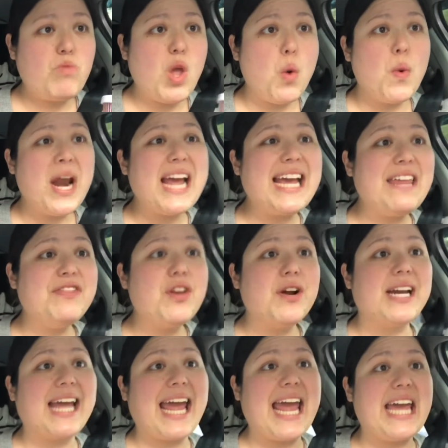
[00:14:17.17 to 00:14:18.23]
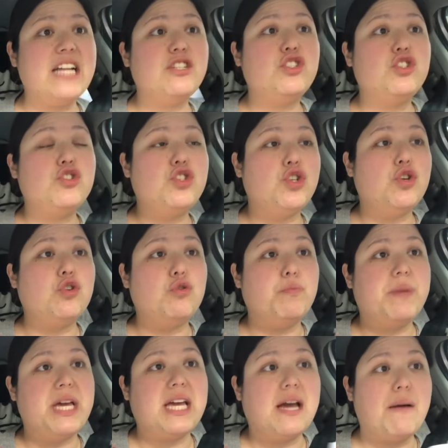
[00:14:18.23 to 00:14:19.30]
When I get there at 8 to
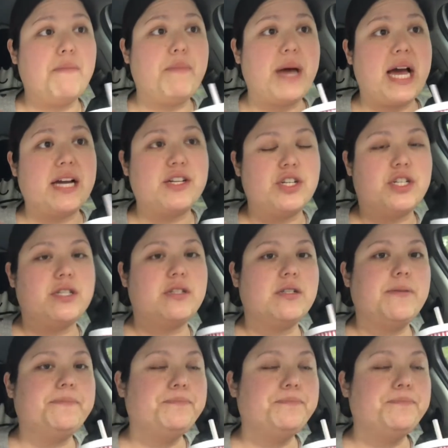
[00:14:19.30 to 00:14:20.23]
pick up packages,